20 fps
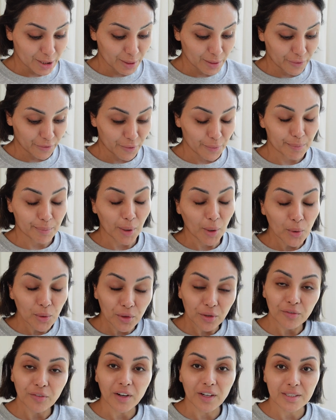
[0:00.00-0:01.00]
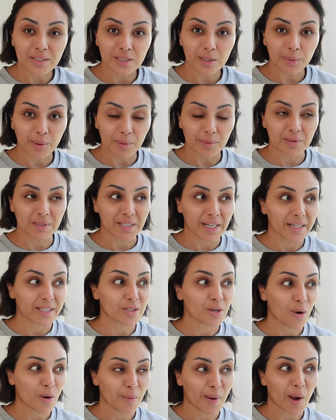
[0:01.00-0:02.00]
for both of us to be able to take
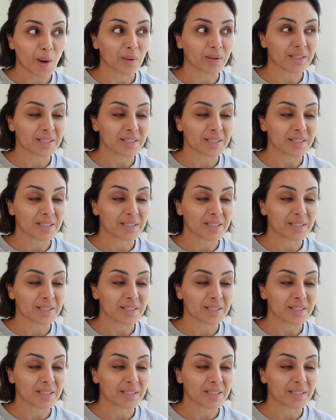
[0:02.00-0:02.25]
time out at